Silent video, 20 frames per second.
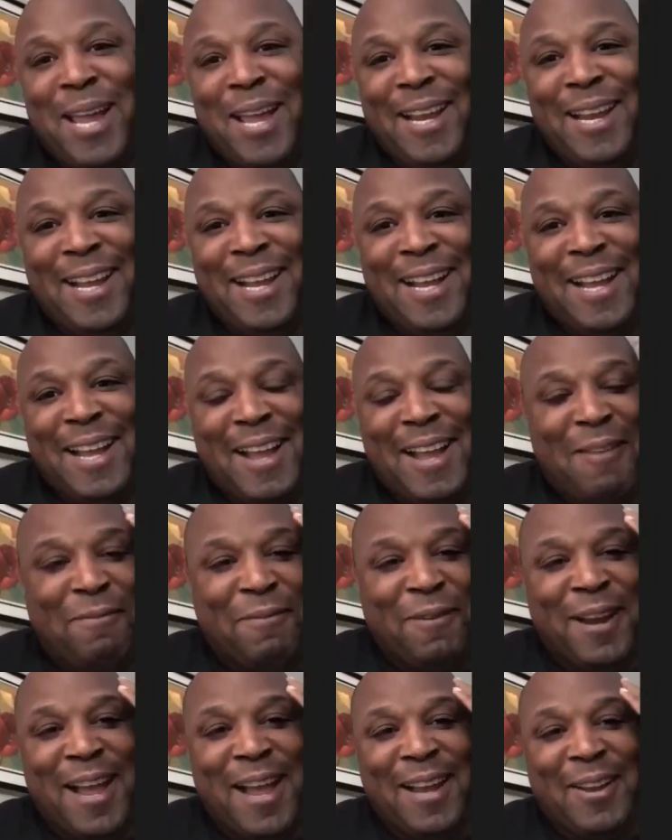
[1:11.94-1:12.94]
bad. I got.
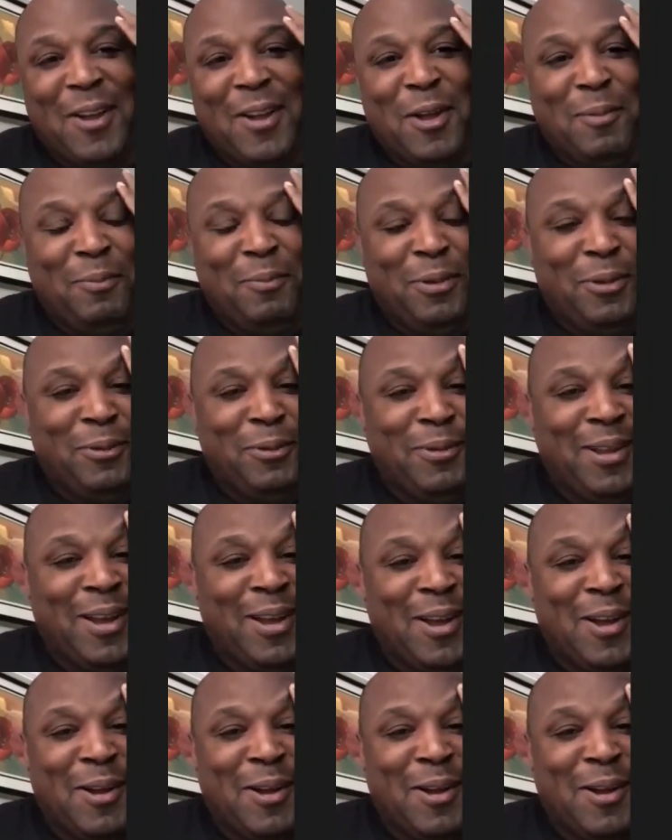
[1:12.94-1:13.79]
I forgot to unmute.